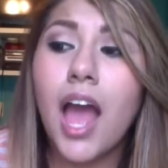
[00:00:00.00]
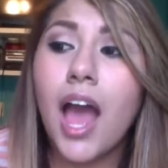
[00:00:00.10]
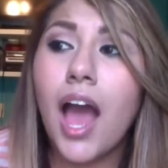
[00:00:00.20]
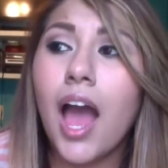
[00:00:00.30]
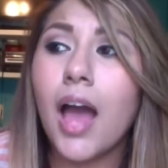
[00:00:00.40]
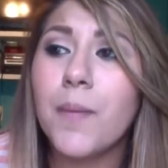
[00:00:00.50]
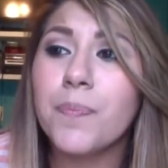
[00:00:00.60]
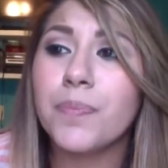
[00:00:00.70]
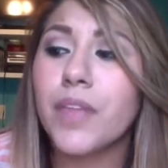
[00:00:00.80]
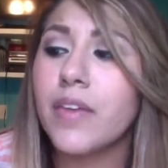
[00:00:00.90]

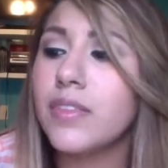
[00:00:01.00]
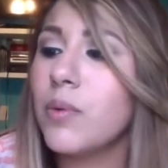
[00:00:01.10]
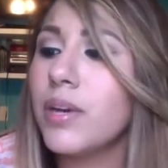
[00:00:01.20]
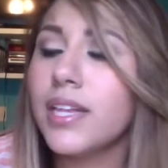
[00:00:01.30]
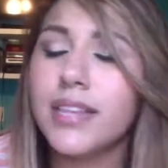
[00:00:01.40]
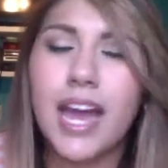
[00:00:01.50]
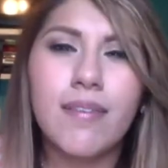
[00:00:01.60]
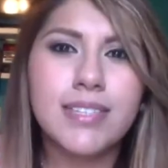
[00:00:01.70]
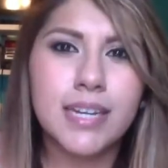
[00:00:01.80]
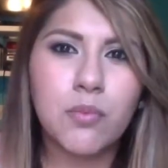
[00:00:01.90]
the one that they
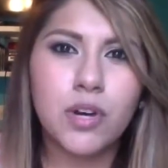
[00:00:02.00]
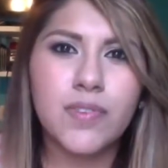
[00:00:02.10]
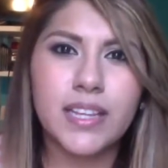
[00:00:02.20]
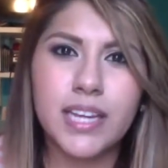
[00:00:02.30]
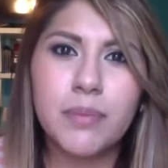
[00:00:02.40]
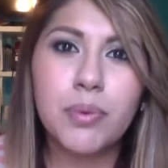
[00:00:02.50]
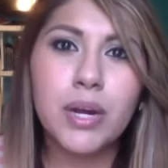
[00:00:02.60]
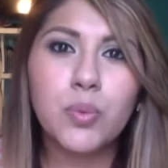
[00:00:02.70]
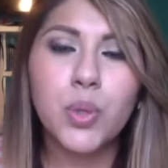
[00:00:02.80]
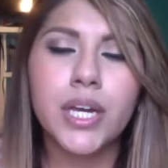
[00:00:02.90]
have is like more of a light
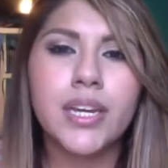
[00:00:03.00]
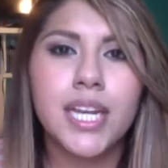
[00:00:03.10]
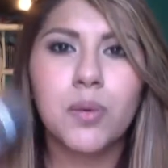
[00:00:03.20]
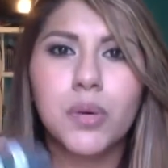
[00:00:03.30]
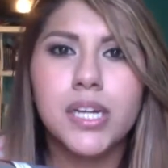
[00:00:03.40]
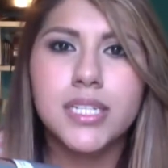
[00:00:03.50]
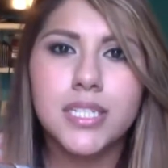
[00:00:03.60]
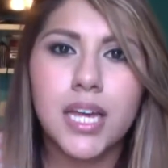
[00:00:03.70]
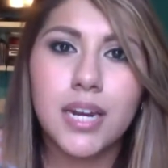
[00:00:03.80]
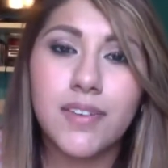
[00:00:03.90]
brown one. It was
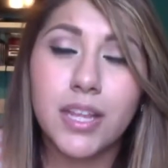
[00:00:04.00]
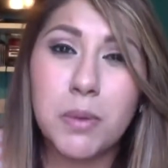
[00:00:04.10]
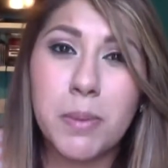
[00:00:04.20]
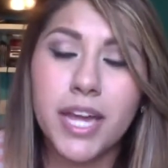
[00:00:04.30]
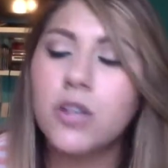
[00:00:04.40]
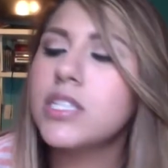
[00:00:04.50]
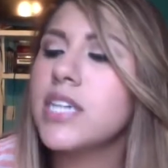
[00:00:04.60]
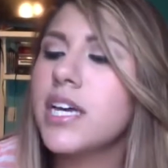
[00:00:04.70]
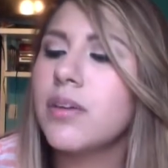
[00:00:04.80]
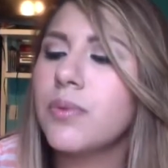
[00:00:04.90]
not available at my
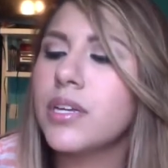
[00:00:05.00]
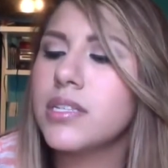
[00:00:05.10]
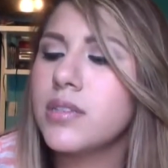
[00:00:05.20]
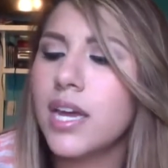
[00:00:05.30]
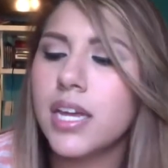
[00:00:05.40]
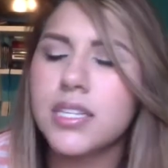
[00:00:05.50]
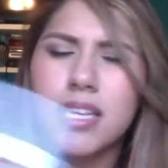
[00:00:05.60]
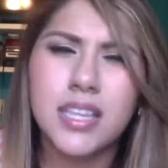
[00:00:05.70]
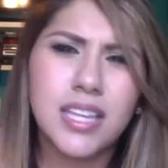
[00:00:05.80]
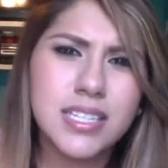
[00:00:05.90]
Ulta. It was, I guess
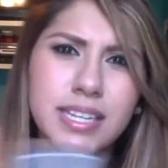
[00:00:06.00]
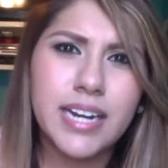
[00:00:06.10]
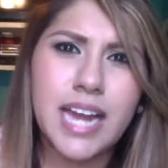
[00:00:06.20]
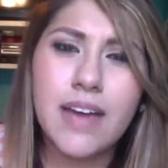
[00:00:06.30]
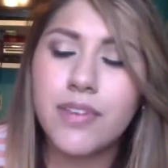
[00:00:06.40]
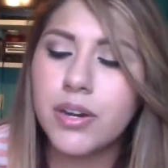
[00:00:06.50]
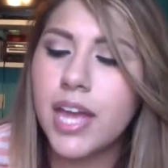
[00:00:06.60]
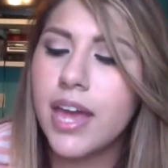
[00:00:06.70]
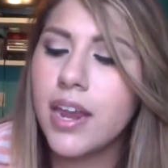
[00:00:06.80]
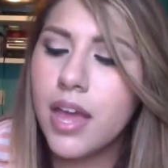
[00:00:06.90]
they didn't have it
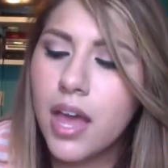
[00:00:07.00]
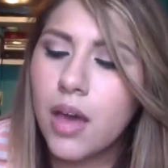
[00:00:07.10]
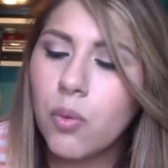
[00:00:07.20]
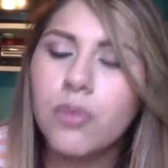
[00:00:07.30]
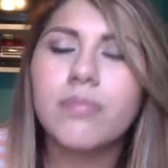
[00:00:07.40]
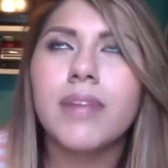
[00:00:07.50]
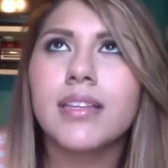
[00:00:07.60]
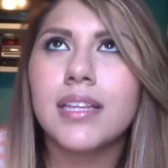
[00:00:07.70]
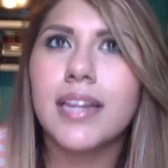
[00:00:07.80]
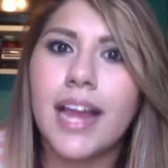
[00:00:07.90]
yet. Well, not
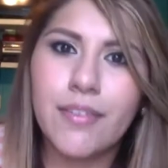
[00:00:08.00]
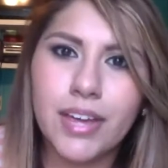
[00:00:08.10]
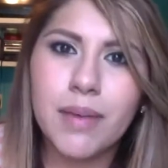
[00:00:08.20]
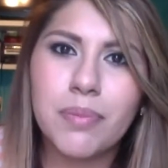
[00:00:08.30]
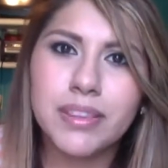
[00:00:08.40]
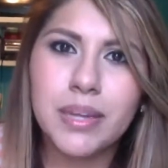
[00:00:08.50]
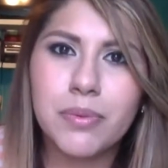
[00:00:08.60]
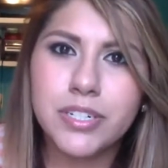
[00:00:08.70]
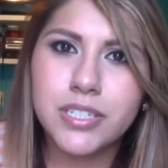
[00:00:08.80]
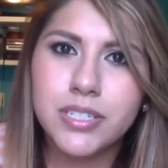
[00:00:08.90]
that they didn't have it yet, but they
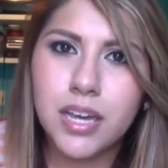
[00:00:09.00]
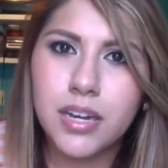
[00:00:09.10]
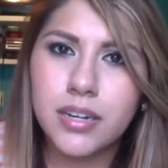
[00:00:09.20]
were just not